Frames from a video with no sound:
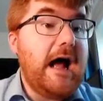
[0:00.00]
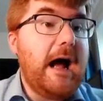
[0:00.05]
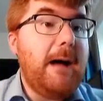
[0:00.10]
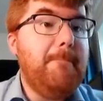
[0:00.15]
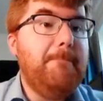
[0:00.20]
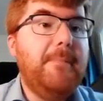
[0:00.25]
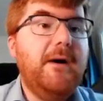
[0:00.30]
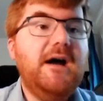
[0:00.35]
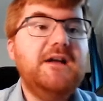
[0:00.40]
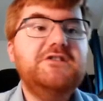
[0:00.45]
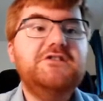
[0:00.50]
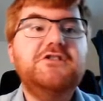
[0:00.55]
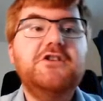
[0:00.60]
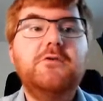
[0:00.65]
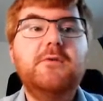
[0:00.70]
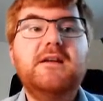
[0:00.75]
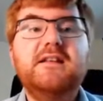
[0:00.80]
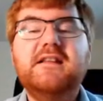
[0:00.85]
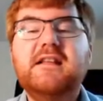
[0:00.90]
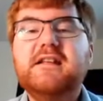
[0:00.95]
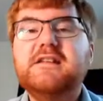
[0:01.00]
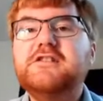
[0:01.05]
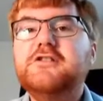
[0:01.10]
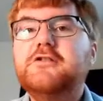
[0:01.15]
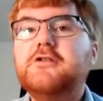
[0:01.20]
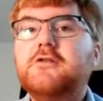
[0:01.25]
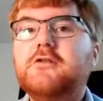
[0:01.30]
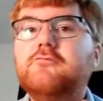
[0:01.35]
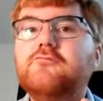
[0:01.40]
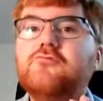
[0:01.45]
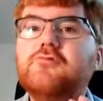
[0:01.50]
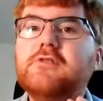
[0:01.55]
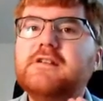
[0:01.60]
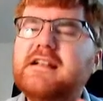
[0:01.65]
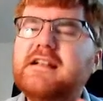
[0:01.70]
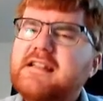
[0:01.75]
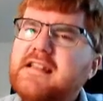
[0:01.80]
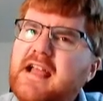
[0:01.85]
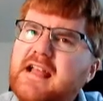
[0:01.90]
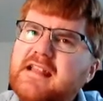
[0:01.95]
And by doing this, you can
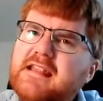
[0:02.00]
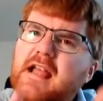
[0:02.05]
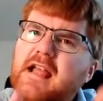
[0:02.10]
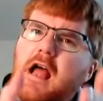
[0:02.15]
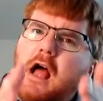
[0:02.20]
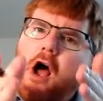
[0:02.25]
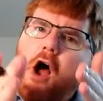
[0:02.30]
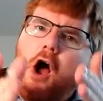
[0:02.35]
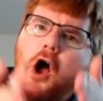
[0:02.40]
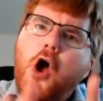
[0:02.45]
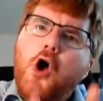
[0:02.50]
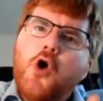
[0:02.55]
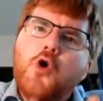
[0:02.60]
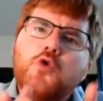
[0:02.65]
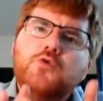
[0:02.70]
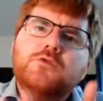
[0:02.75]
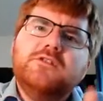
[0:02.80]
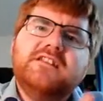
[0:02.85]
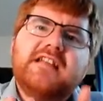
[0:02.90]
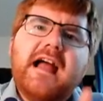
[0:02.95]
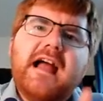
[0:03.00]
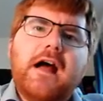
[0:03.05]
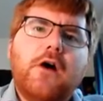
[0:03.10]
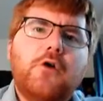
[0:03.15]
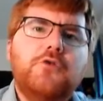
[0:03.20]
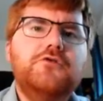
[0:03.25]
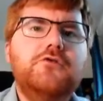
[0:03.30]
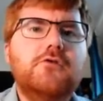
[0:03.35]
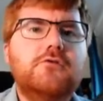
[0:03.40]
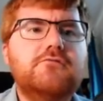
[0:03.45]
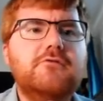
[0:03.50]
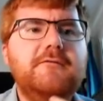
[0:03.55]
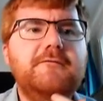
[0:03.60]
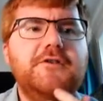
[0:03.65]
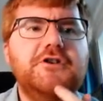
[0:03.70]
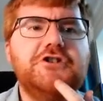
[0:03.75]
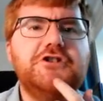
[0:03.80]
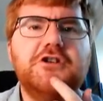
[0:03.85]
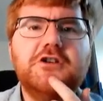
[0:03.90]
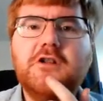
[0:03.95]
really then hone down your
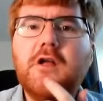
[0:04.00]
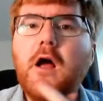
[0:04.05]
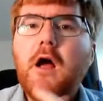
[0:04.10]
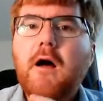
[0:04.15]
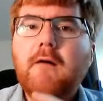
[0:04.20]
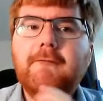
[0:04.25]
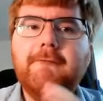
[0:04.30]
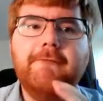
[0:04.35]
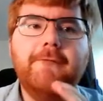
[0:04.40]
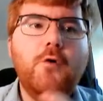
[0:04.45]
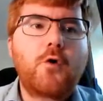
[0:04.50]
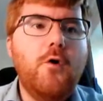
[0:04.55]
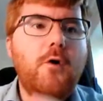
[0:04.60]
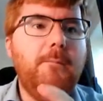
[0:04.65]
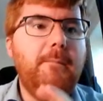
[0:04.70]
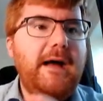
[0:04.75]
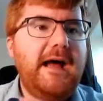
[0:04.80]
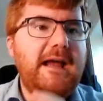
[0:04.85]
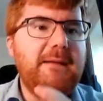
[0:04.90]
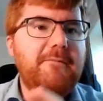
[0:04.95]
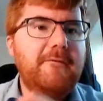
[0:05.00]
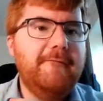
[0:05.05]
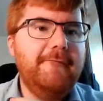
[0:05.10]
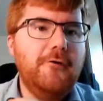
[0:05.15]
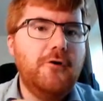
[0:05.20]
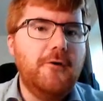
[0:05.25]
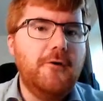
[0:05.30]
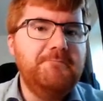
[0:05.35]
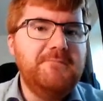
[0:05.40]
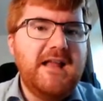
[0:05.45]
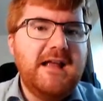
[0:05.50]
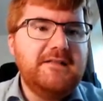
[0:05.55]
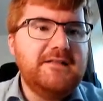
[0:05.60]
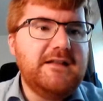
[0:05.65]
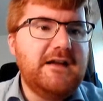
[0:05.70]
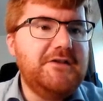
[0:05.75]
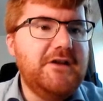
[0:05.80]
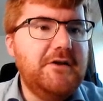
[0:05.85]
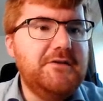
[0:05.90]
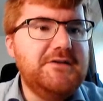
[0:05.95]
revision for paper 4.
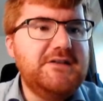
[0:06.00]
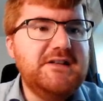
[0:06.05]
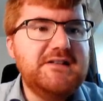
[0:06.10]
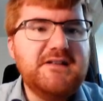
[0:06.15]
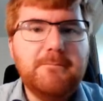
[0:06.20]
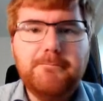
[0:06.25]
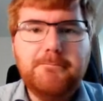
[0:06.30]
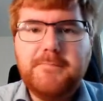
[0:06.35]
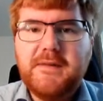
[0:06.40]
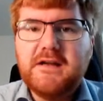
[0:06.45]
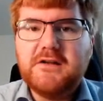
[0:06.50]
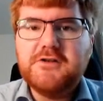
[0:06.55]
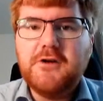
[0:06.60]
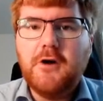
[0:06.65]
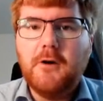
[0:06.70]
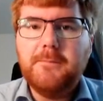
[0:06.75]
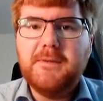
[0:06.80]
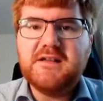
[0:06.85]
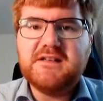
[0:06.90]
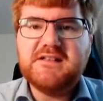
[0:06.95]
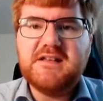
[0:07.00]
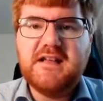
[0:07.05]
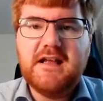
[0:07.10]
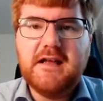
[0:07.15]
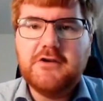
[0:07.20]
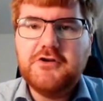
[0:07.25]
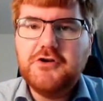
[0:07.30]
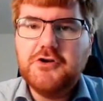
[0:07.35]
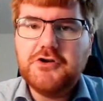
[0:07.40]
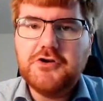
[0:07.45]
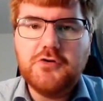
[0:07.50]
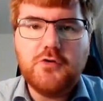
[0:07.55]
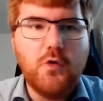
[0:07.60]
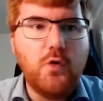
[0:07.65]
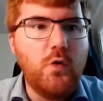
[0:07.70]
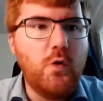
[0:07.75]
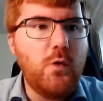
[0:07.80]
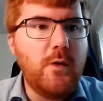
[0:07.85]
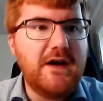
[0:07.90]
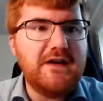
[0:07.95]
Now notice the big topics here, you should
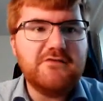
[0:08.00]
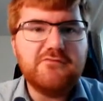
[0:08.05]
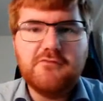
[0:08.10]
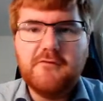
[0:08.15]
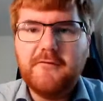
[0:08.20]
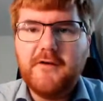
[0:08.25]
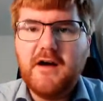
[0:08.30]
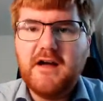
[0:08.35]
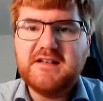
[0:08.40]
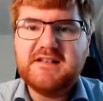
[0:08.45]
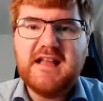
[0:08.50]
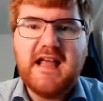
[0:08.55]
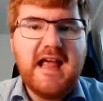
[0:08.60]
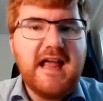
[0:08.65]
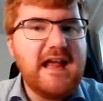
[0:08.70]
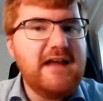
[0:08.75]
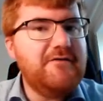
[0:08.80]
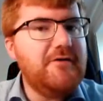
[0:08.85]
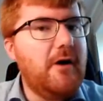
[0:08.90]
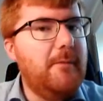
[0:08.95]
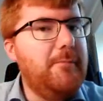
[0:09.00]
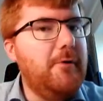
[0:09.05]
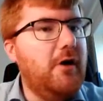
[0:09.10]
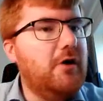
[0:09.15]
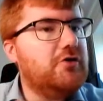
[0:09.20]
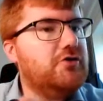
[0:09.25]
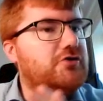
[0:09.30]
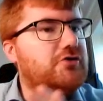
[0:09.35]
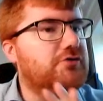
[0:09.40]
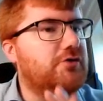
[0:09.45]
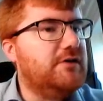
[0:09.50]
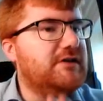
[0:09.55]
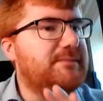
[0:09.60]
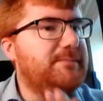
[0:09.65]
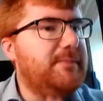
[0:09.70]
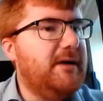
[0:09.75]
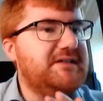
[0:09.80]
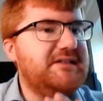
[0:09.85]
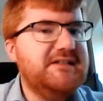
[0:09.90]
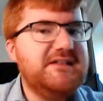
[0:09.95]
always revise. Even though I put across
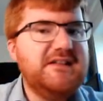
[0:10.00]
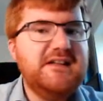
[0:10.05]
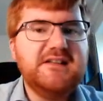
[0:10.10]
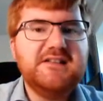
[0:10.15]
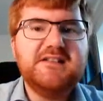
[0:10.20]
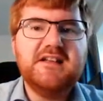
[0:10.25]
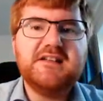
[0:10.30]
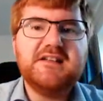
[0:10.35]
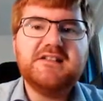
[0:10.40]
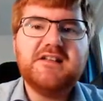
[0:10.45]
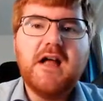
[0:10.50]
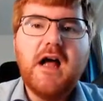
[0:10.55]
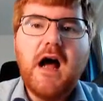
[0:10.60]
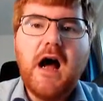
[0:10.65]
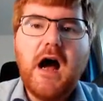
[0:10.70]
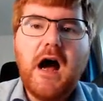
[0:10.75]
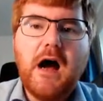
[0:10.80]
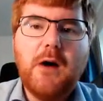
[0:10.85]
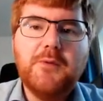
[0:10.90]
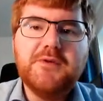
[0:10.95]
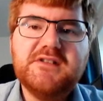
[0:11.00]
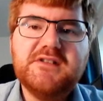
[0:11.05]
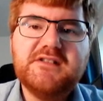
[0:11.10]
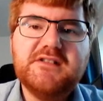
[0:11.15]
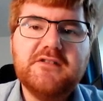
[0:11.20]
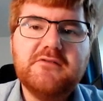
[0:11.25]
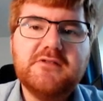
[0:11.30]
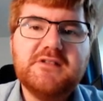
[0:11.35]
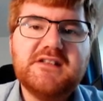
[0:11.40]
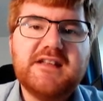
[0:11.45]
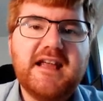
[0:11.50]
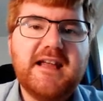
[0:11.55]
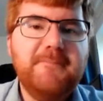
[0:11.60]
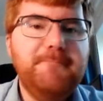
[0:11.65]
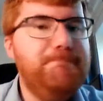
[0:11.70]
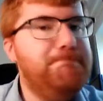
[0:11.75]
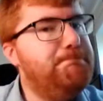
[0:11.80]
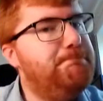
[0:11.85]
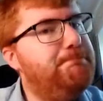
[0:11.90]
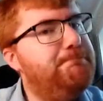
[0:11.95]
by statistics, I still say,
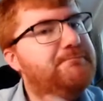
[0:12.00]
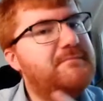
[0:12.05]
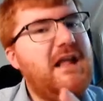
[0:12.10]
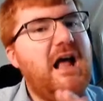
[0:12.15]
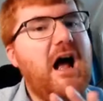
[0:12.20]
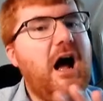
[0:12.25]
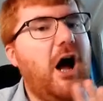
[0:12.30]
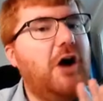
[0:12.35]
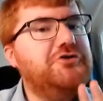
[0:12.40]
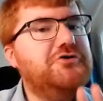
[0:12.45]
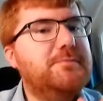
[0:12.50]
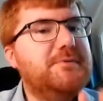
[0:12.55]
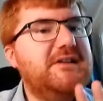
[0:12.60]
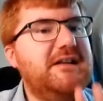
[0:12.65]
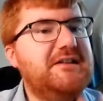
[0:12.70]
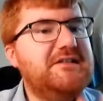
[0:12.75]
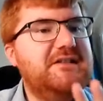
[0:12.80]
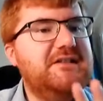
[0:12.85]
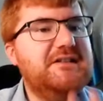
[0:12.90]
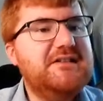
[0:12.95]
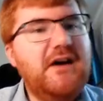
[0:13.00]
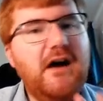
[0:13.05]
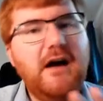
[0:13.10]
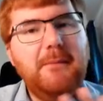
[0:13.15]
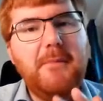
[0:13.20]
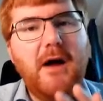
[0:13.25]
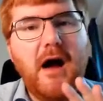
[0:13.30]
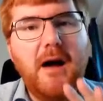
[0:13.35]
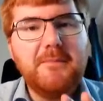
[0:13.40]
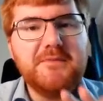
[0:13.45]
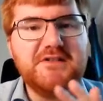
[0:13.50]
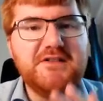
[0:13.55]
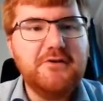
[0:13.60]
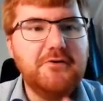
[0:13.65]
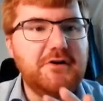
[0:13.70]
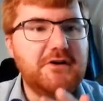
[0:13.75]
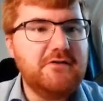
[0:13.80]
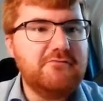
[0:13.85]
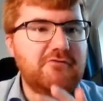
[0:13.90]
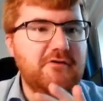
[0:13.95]
100% of the time, I'm still
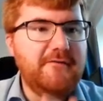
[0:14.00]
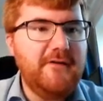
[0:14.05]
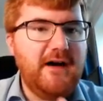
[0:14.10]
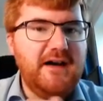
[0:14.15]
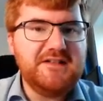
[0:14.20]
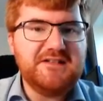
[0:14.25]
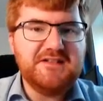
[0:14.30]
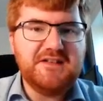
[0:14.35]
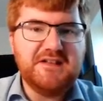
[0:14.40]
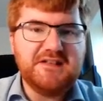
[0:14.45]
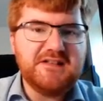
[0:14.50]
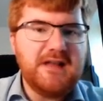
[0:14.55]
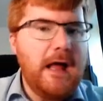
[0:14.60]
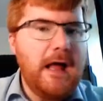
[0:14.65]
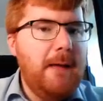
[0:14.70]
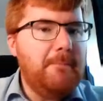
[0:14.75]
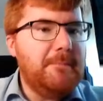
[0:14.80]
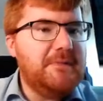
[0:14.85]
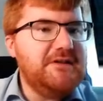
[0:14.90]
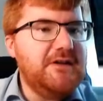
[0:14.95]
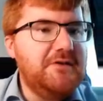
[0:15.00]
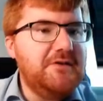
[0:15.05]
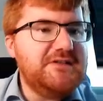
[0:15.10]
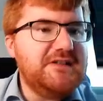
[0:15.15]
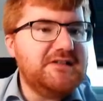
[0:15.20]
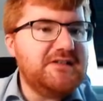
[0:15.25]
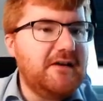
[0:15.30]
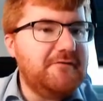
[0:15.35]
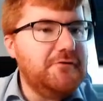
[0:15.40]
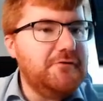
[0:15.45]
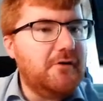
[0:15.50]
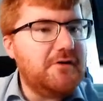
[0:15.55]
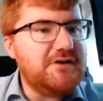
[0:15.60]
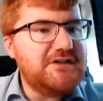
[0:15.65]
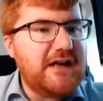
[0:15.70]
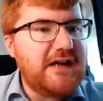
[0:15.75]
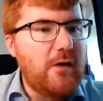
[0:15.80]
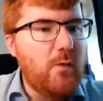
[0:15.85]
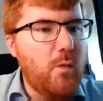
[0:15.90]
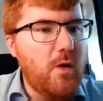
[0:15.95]
gonna revise this. But notice I've knocked
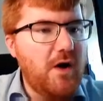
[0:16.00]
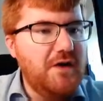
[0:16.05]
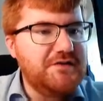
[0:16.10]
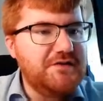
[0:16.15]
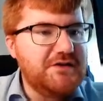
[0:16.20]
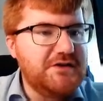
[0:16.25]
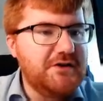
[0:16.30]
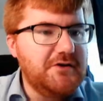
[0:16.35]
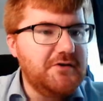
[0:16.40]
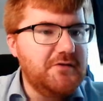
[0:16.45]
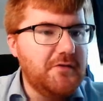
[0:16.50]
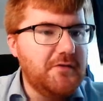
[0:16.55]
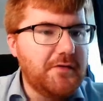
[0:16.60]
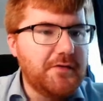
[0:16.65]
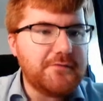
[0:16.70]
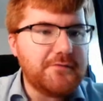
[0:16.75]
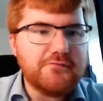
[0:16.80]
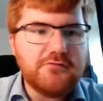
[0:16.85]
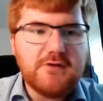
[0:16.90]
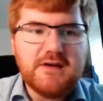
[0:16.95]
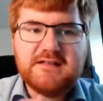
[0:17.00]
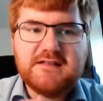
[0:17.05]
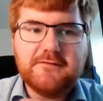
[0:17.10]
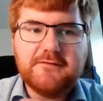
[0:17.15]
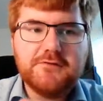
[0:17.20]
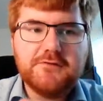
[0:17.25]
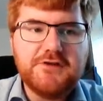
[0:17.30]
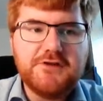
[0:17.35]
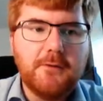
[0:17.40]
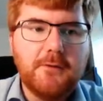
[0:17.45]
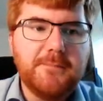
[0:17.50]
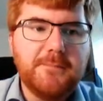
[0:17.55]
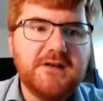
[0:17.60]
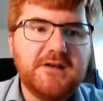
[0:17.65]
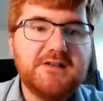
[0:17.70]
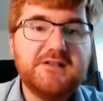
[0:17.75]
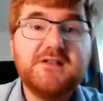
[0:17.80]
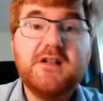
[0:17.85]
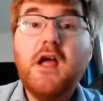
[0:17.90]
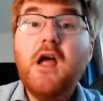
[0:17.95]
out 1, 2, 3 different
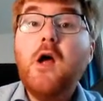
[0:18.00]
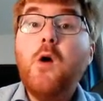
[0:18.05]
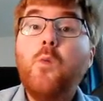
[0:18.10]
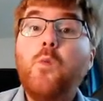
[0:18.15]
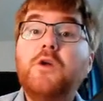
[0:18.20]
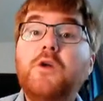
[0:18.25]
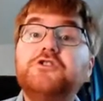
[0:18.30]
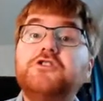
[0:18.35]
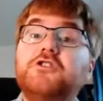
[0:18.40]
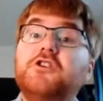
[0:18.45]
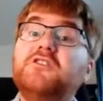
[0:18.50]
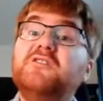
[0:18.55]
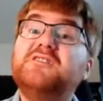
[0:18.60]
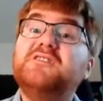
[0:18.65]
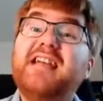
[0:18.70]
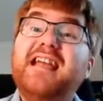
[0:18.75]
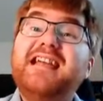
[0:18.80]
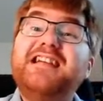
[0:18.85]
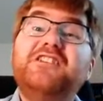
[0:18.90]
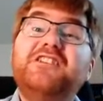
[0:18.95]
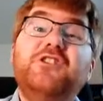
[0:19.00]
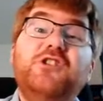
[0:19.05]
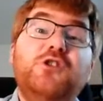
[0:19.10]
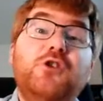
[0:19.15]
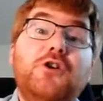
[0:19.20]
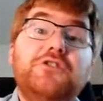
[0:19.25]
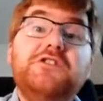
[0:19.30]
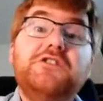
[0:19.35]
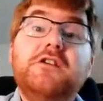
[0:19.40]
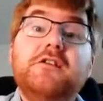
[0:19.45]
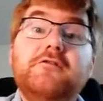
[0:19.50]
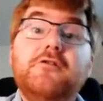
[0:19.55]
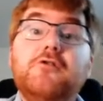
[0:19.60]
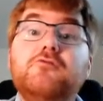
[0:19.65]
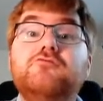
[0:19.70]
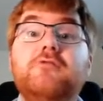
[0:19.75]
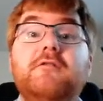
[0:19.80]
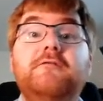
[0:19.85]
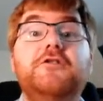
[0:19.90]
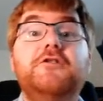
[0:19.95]
topics, which could have taken a lot of your
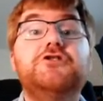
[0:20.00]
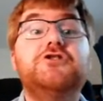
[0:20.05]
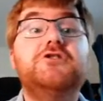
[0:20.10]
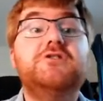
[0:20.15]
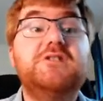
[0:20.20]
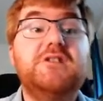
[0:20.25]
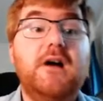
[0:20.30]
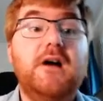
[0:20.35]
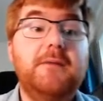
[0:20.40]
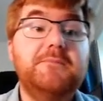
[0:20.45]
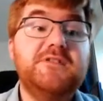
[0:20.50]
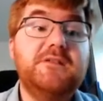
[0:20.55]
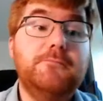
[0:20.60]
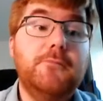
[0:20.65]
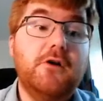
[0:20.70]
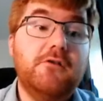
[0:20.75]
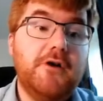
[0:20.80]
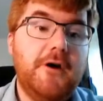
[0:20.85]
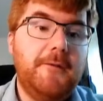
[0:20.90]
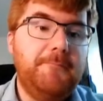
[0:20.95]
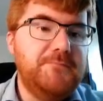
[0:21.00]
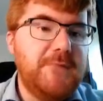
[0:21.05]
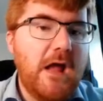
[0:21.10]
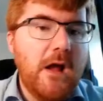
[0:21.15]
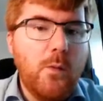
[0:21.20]
revision time tomorrow.